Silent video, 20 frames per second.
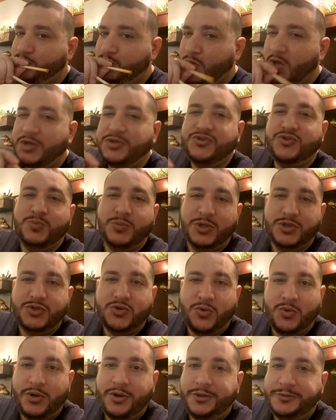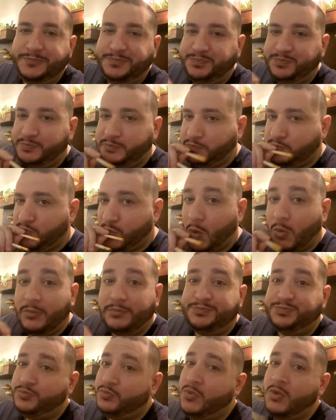Not too much oil,
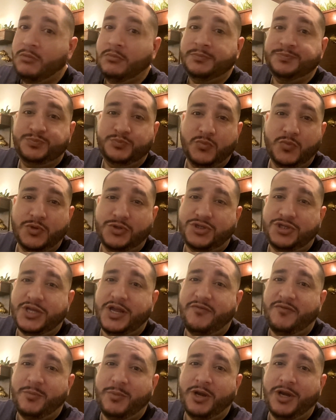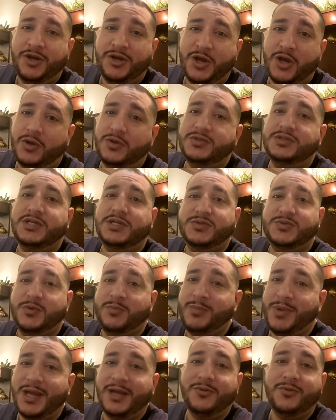which everybody knows that's what
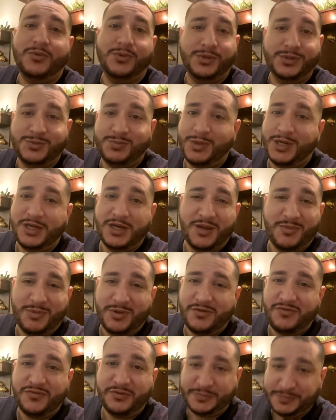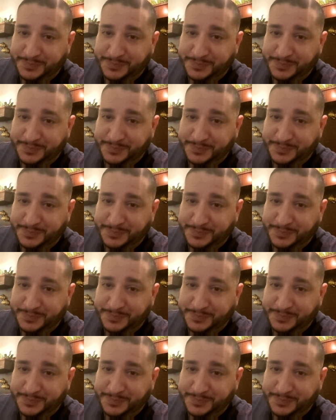mackerel is made up of.